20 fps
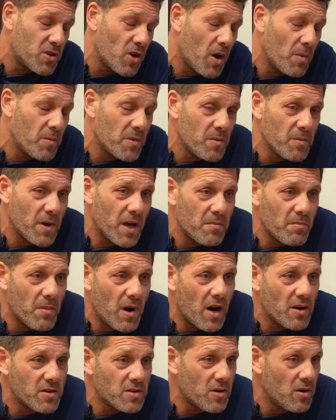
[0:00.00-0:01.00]
time with him at
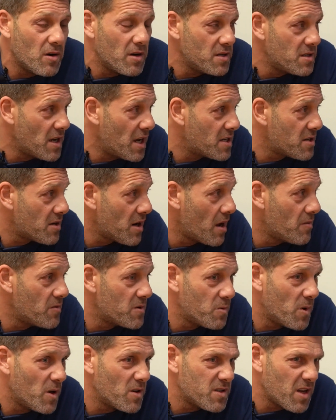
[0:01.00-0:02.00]
Marsh College, Ashgrove as well.